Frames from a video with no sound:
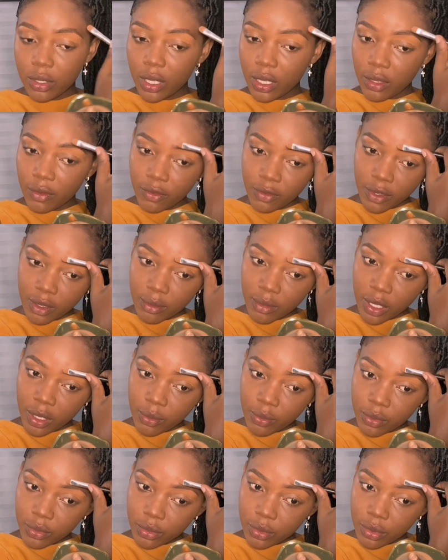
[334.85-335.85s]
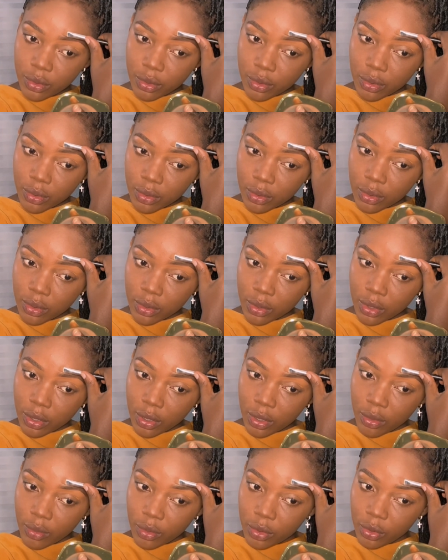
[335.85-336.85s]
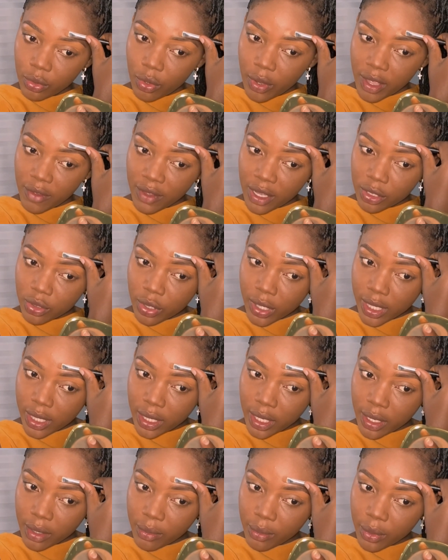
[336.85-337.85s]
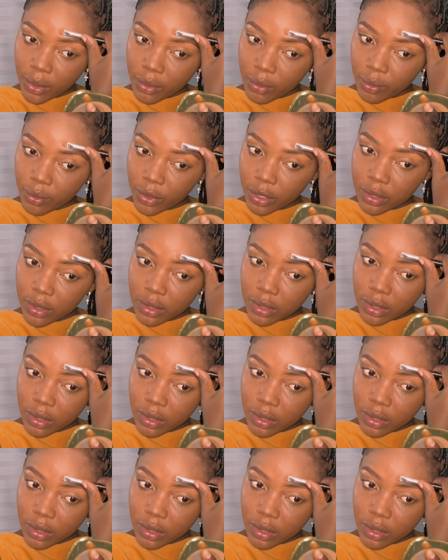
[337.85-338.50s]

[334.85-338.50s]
If I'm able to, though eventually I will, but